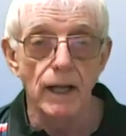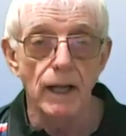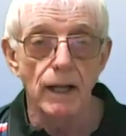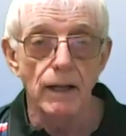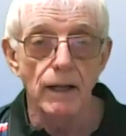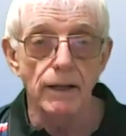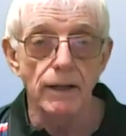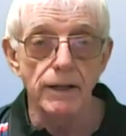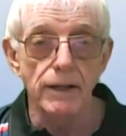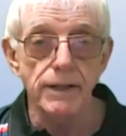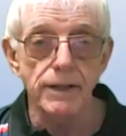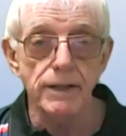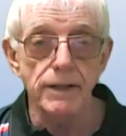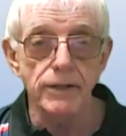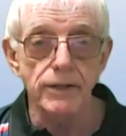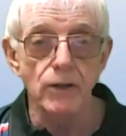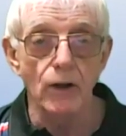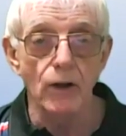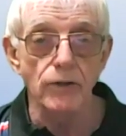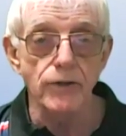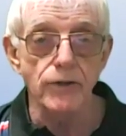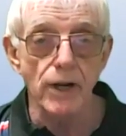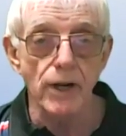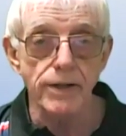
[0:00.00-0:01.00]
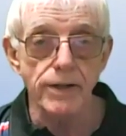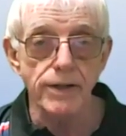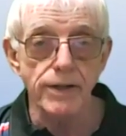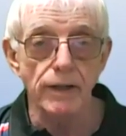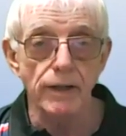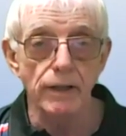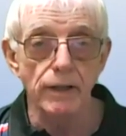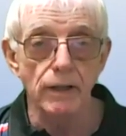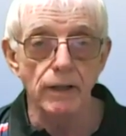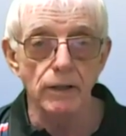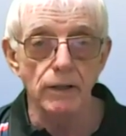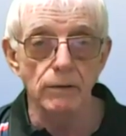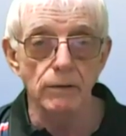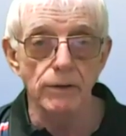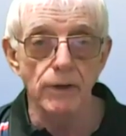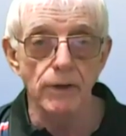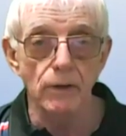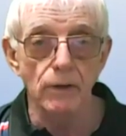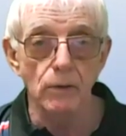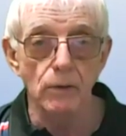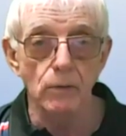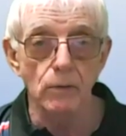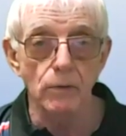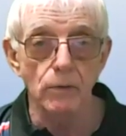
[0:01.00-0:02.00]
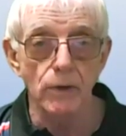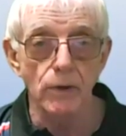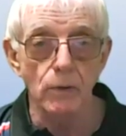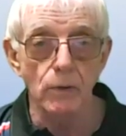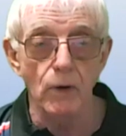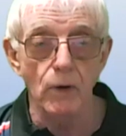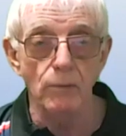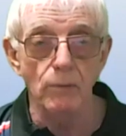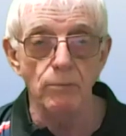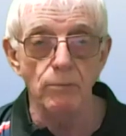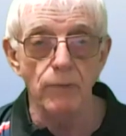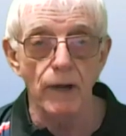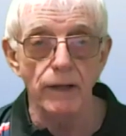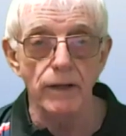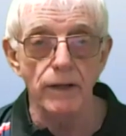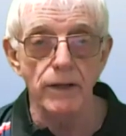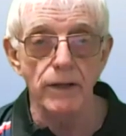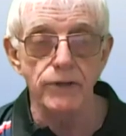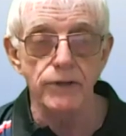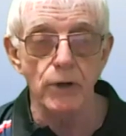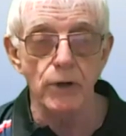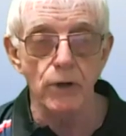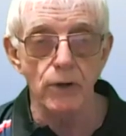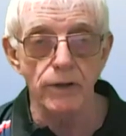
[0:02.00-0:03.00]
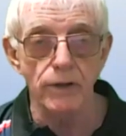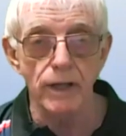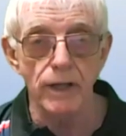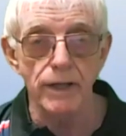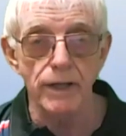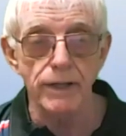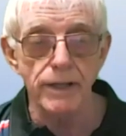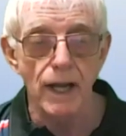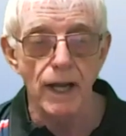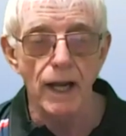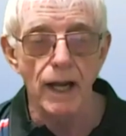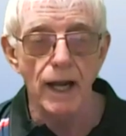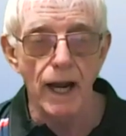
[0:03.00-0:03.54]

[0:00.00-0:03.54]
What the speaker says: this is not just the one bank that's doing this.